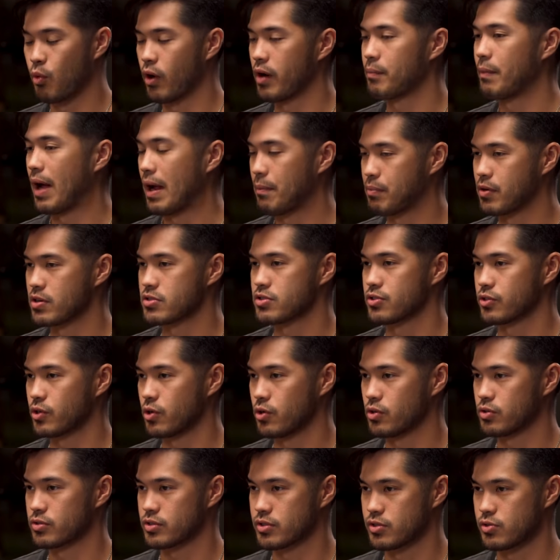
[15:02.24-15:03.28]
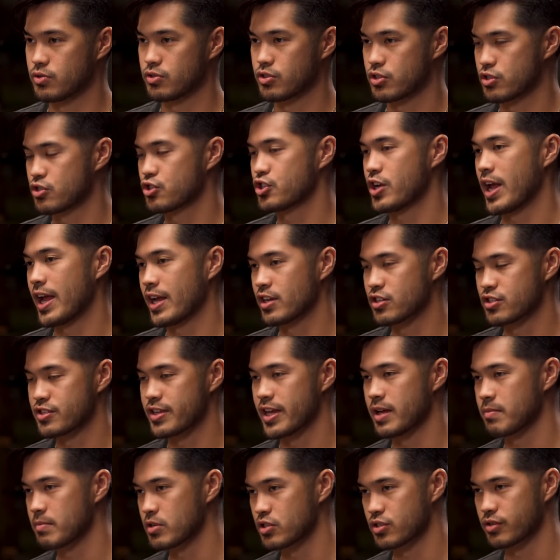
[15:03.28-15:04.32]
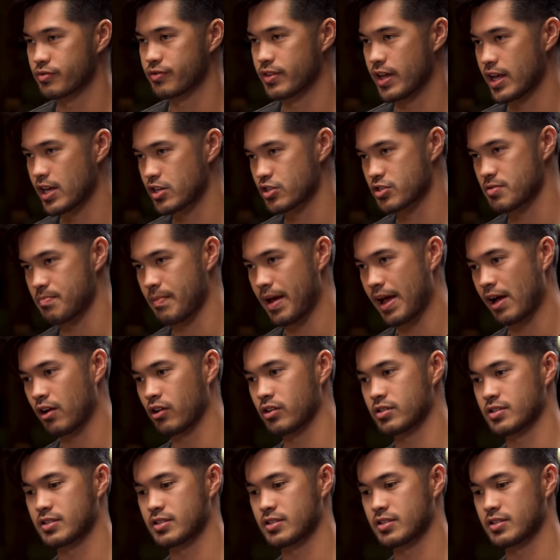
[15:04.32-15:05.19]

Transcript: one of my personal goals to just change the image of the Asian male.